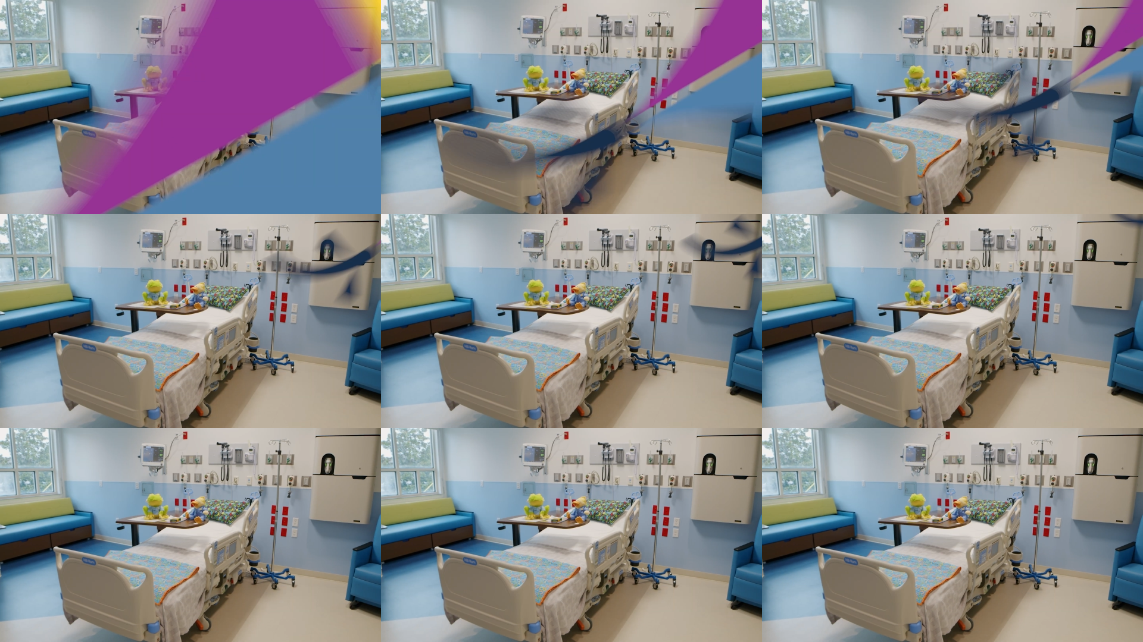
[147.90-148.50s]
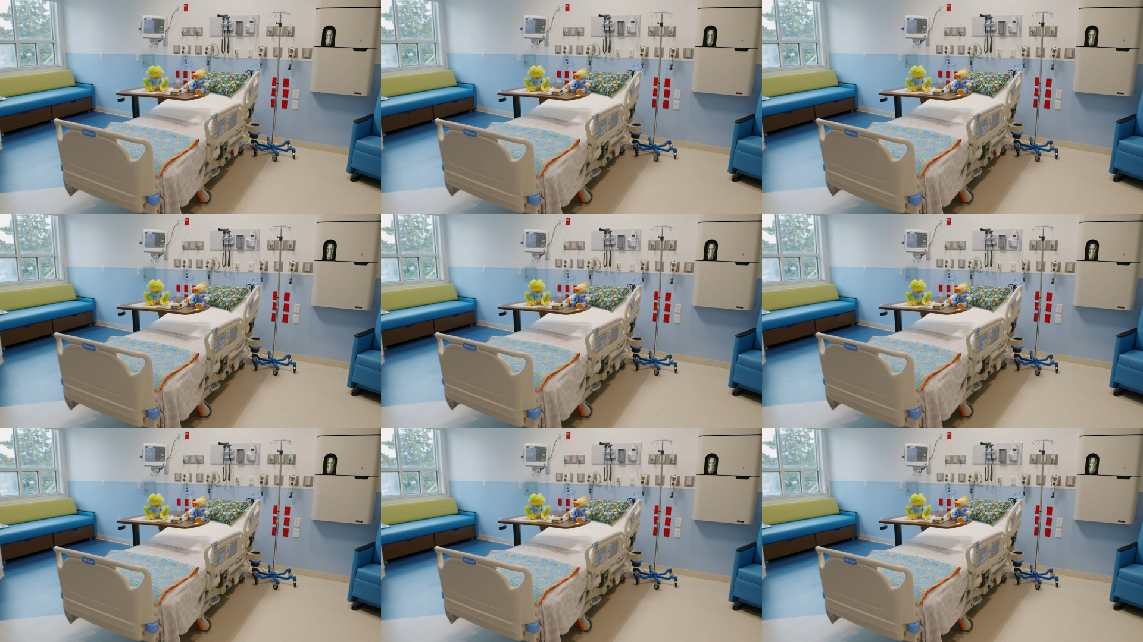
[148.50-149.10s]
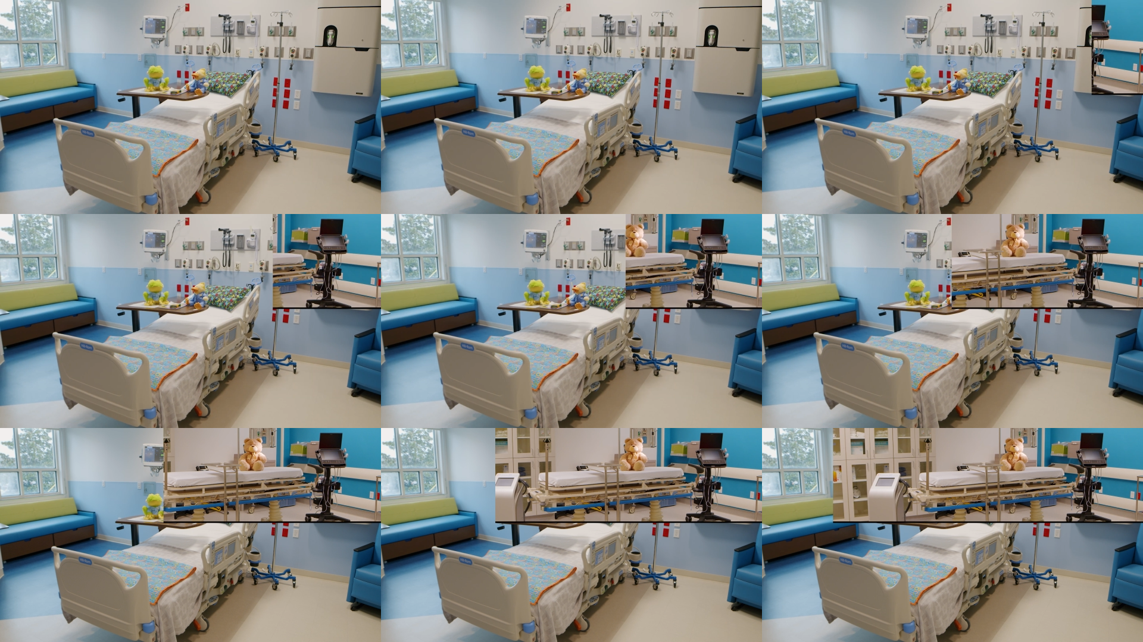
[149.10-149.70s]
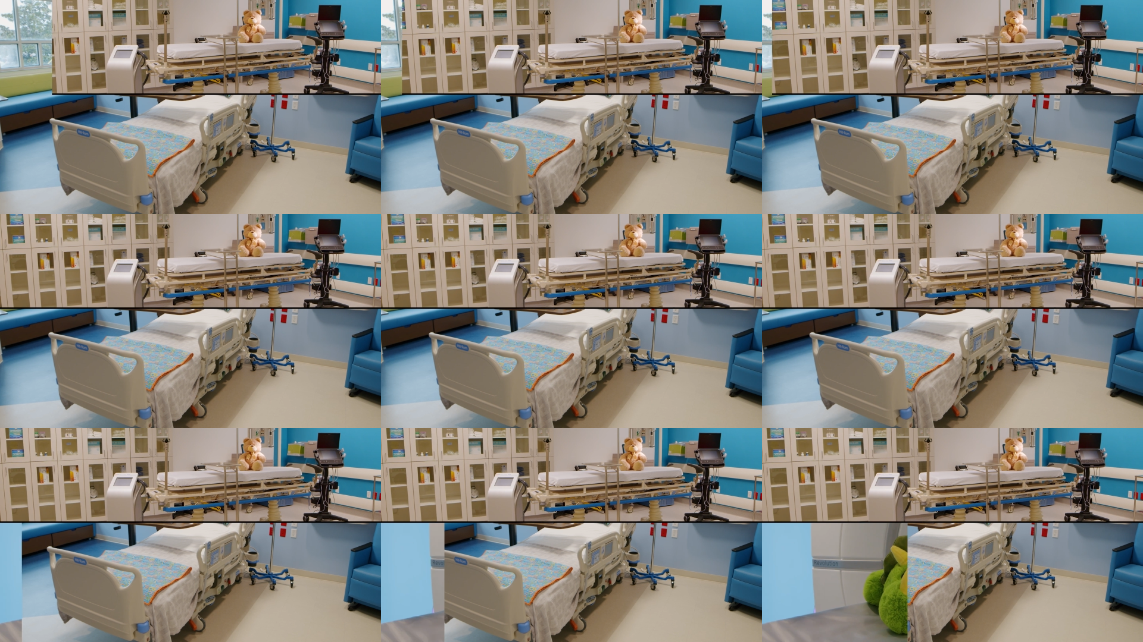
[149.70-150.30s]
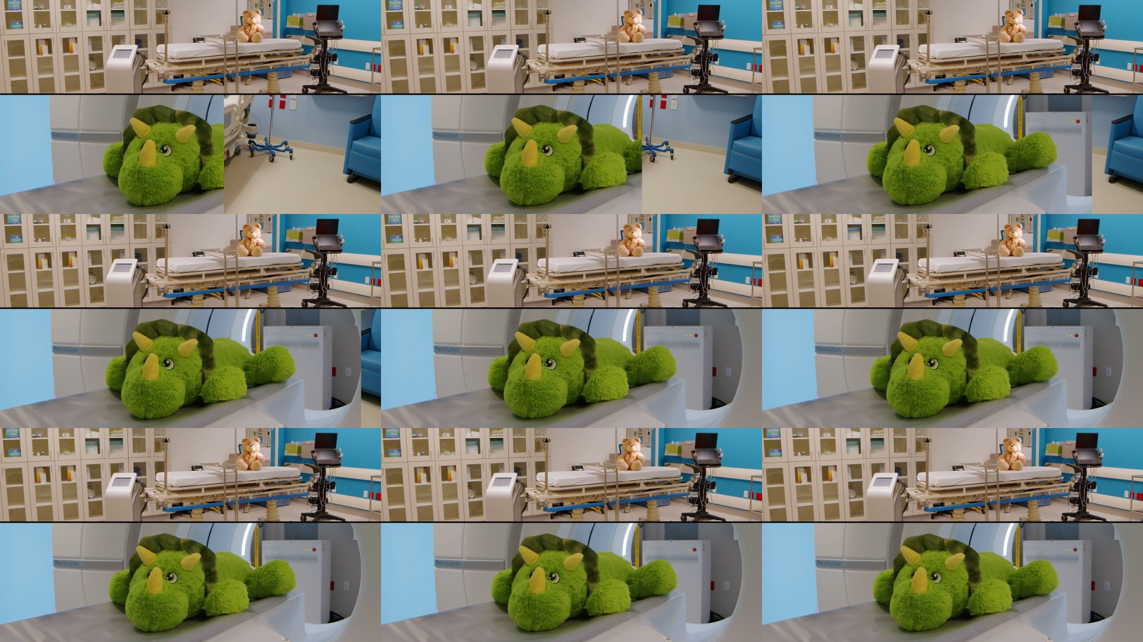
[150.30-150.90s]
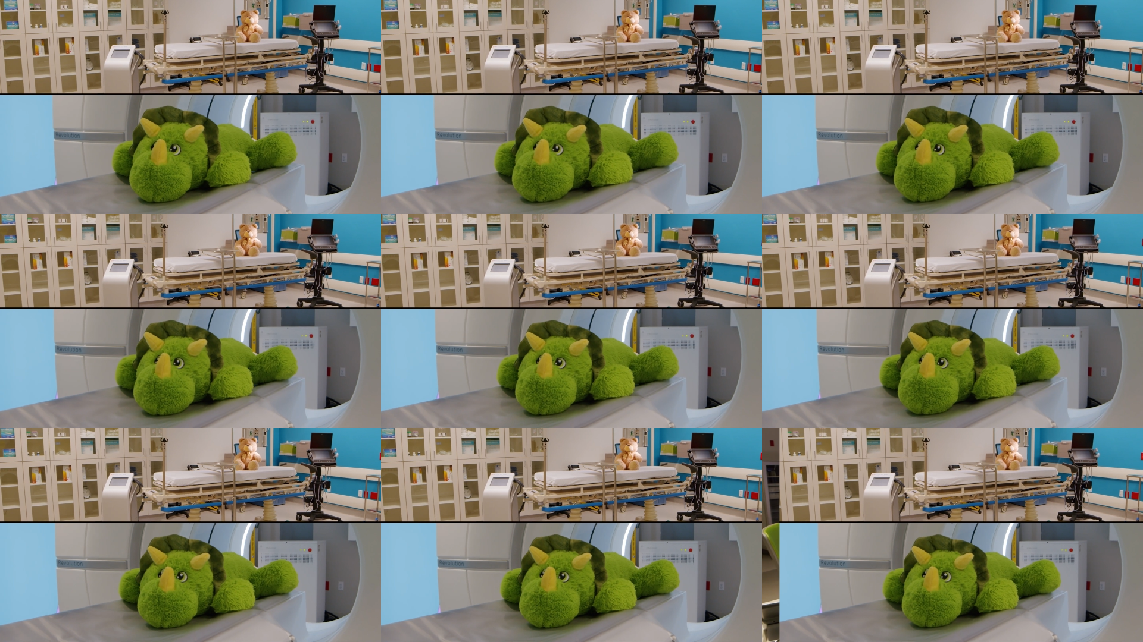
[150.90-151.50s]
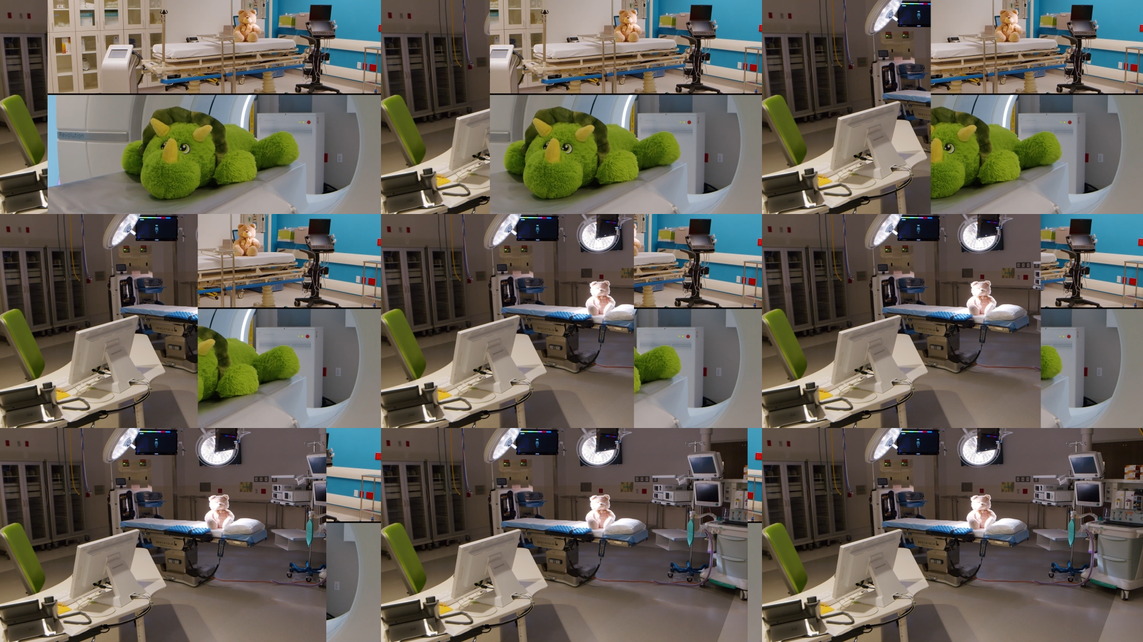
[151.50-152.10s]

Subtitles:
[unreadable: no face in view]